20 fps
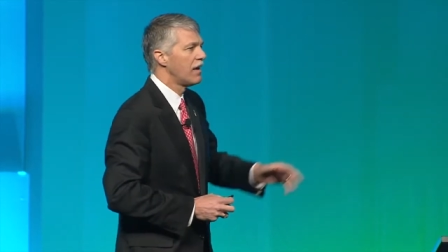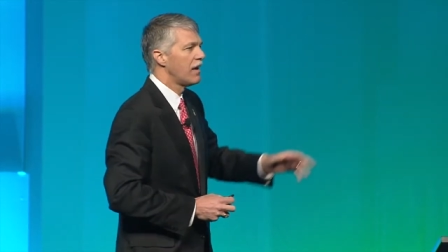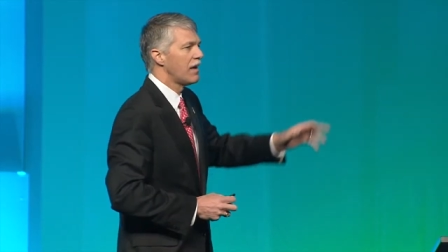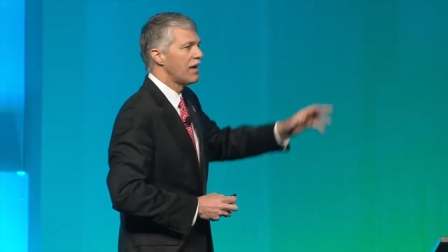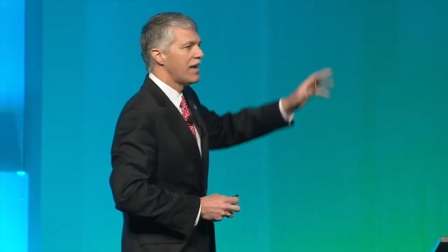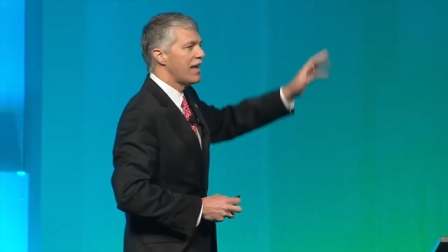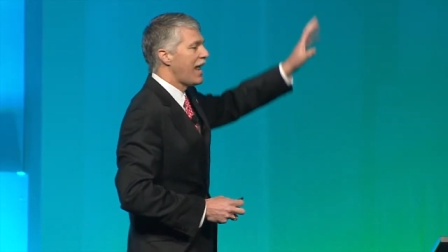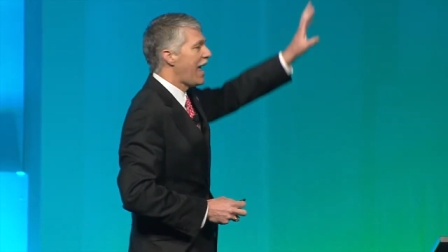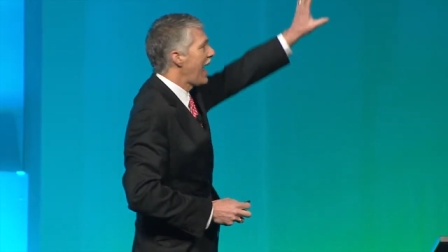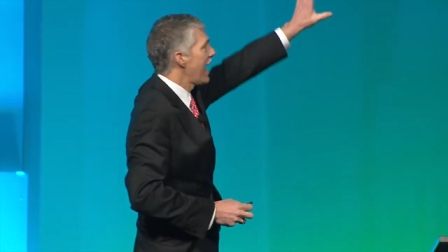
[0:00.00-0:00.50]

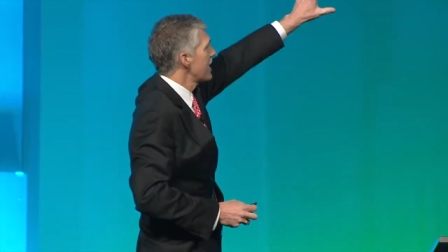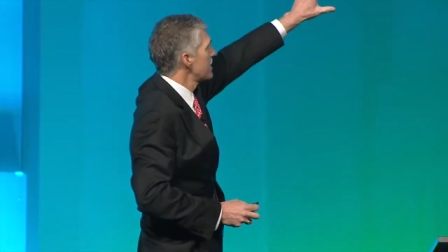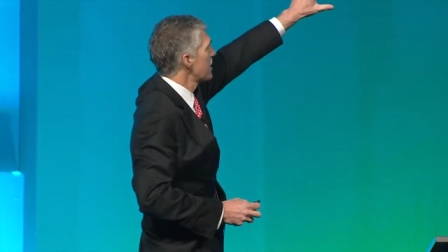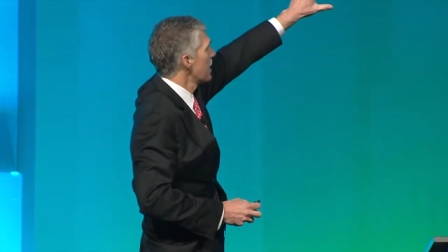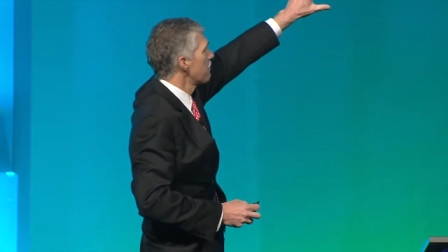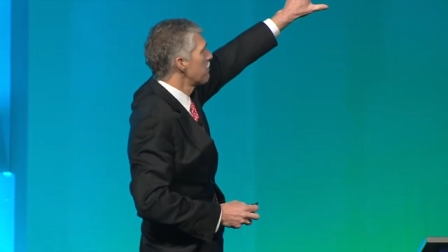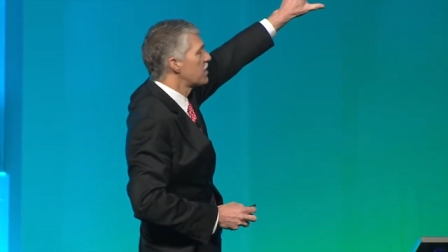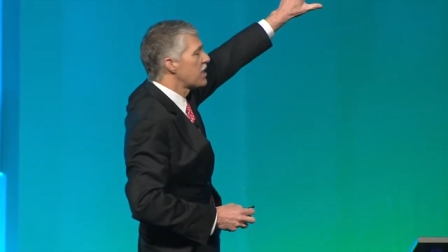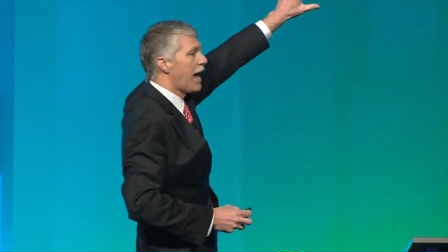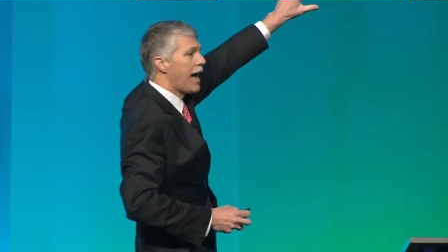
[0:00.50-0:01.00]
It has
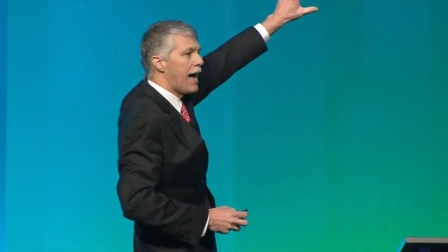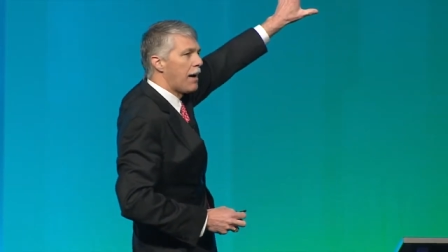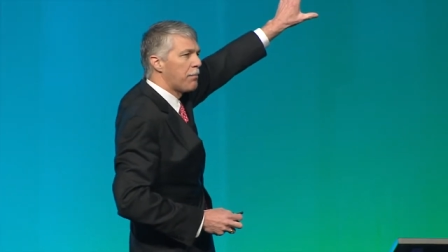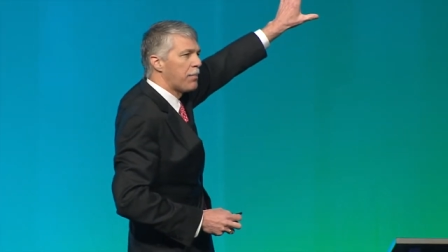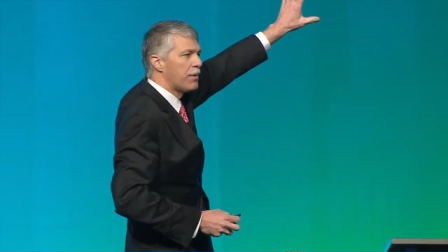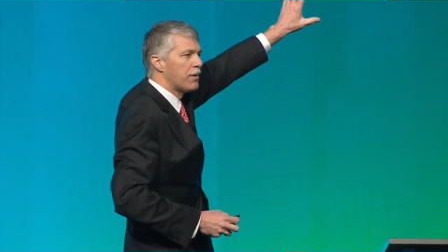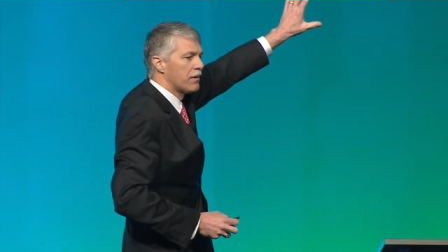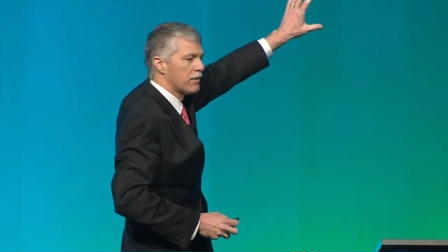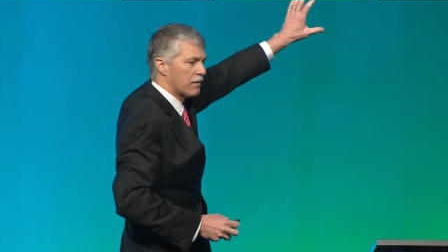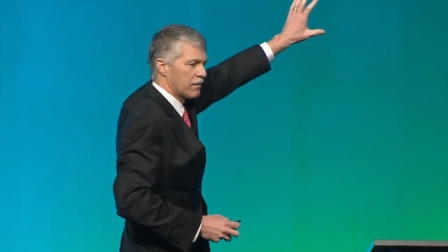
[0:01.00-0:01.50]
up top
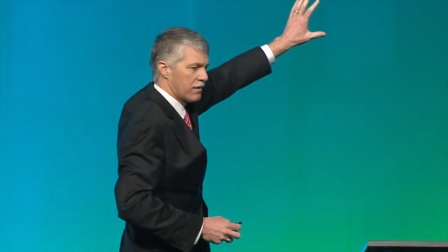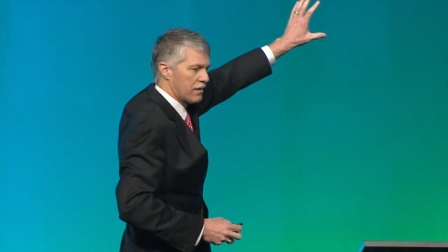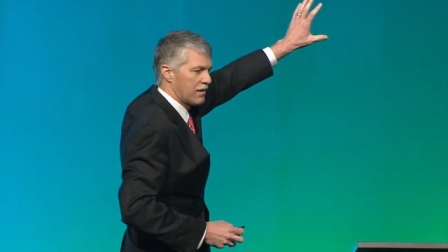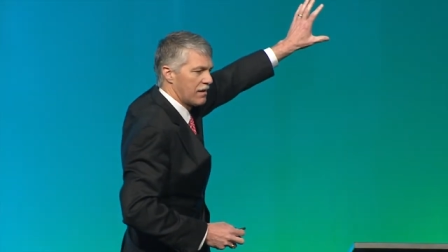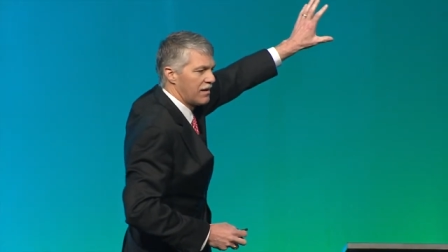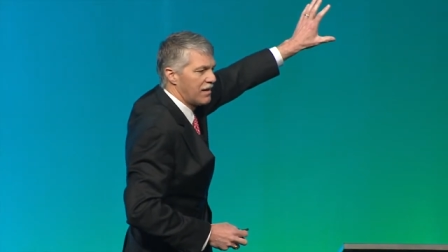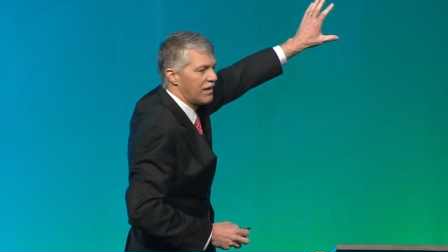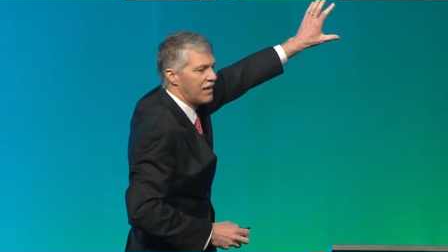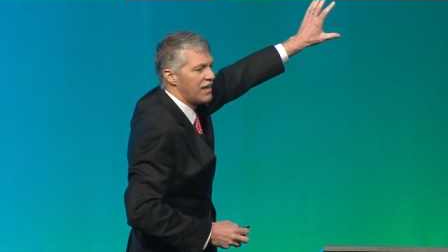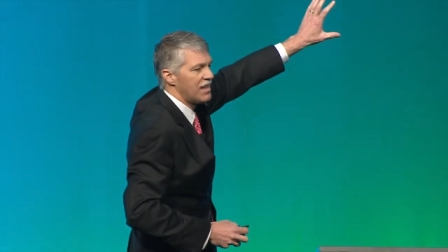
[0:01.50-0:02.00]

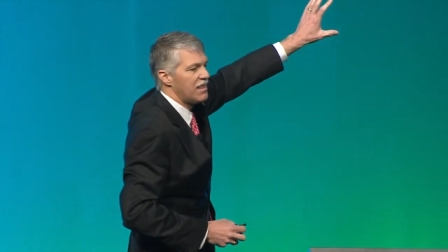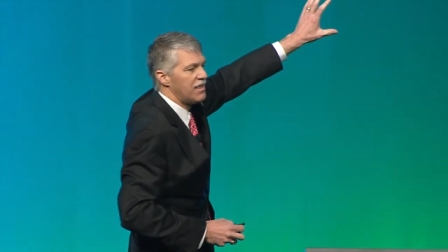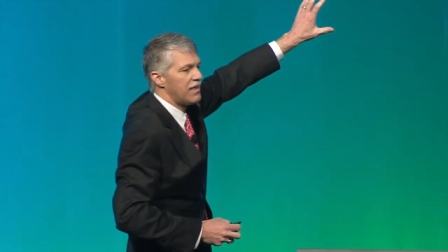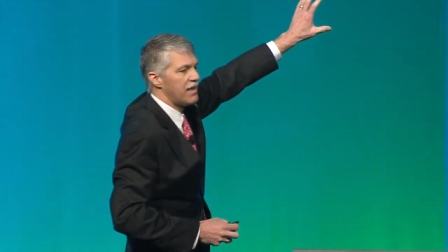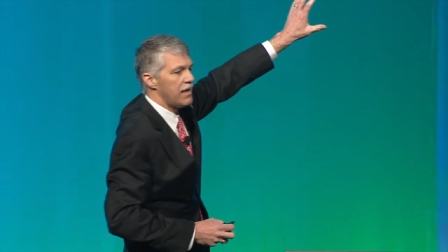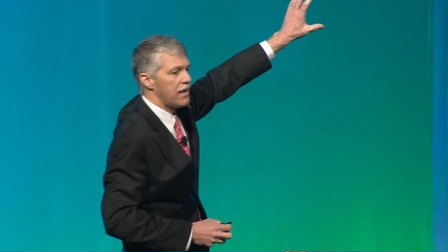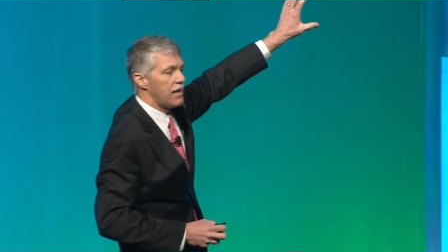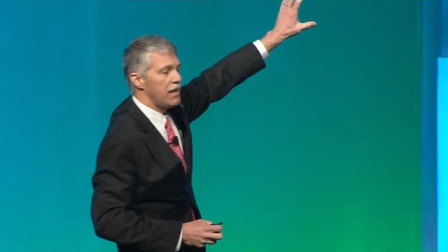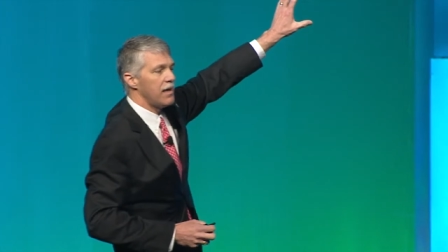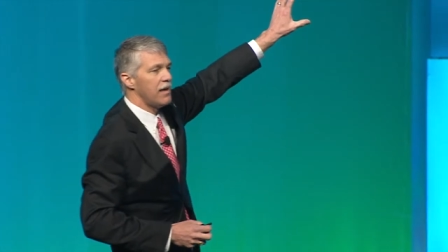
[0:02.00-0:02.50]

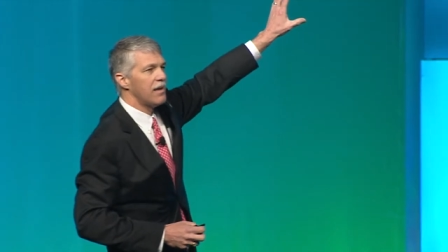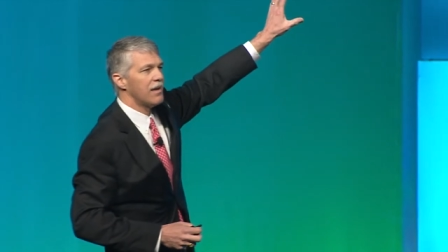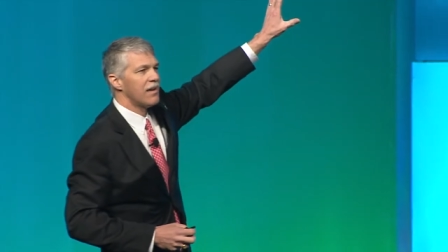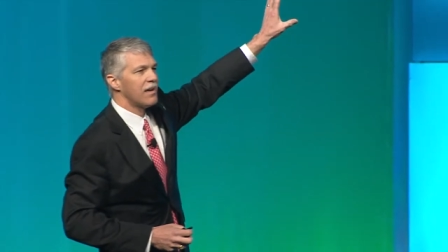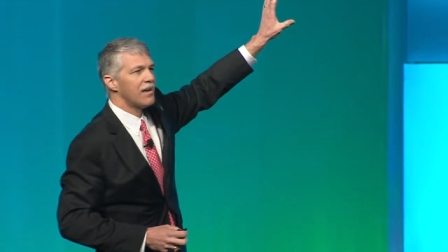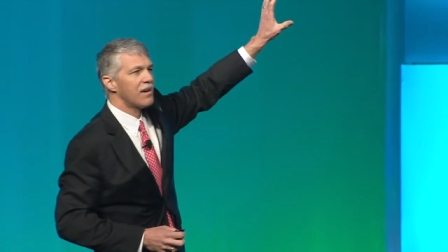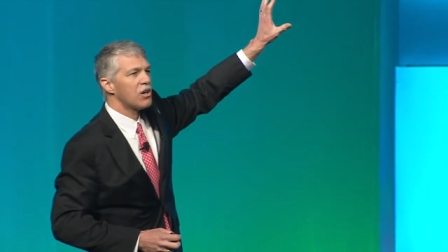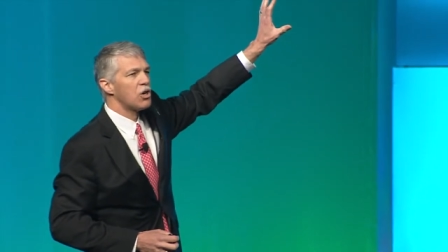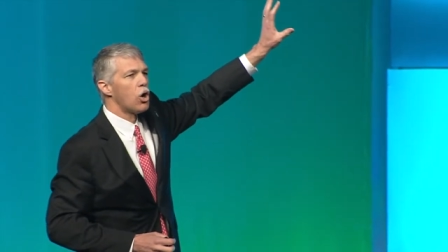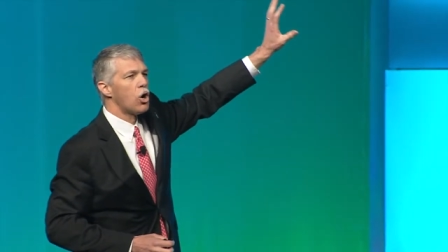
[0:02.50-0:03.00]
the
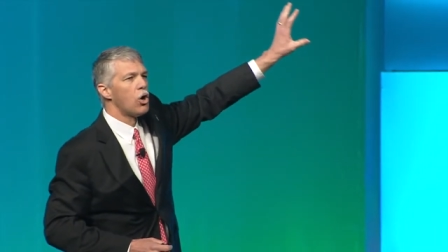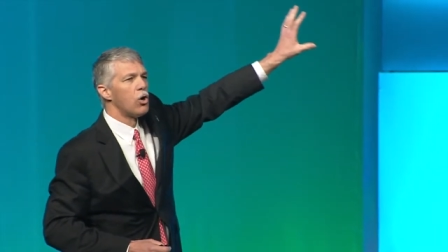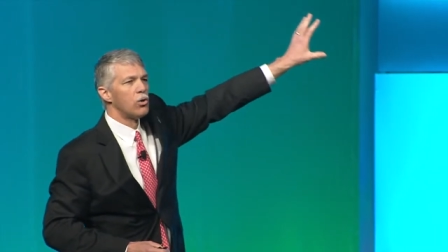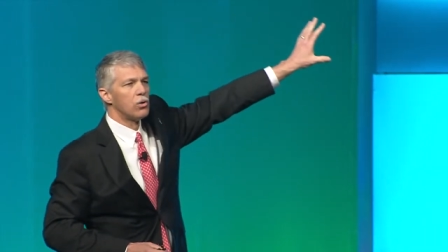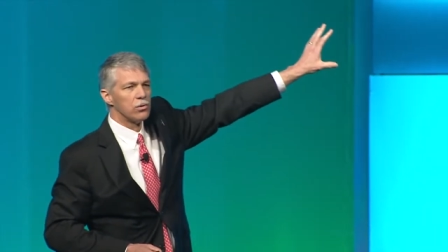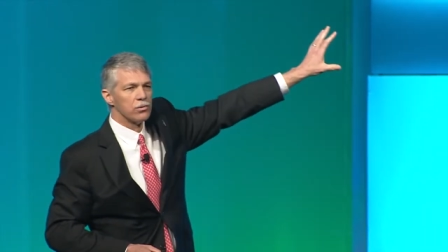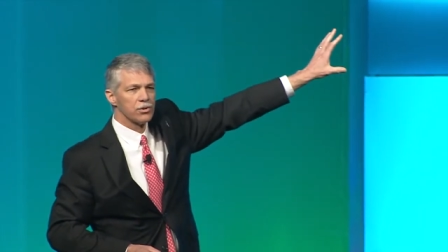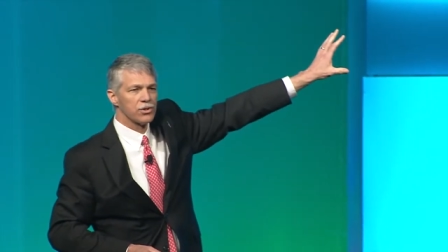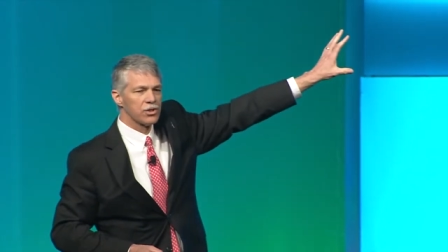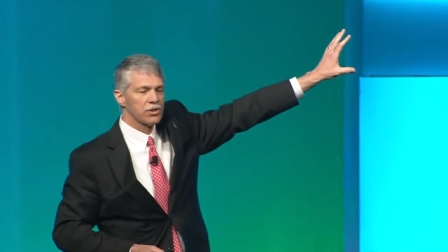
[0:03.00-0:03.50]

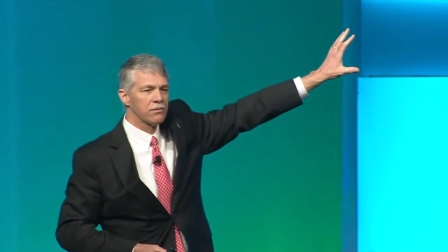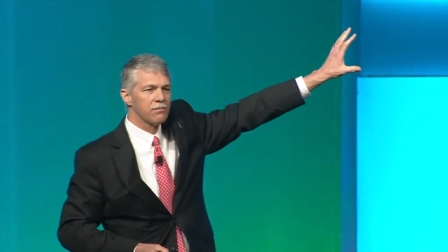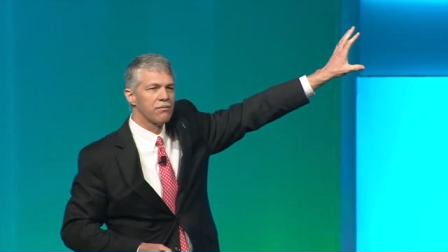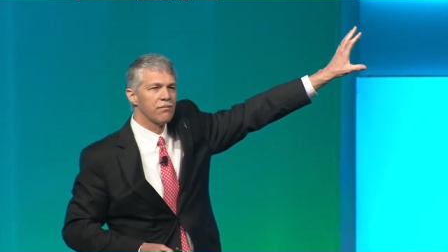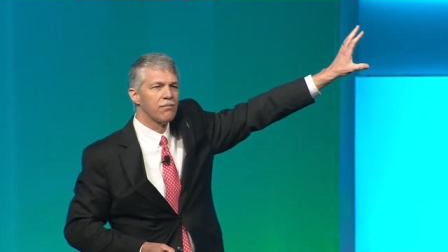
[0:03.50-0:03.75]
goals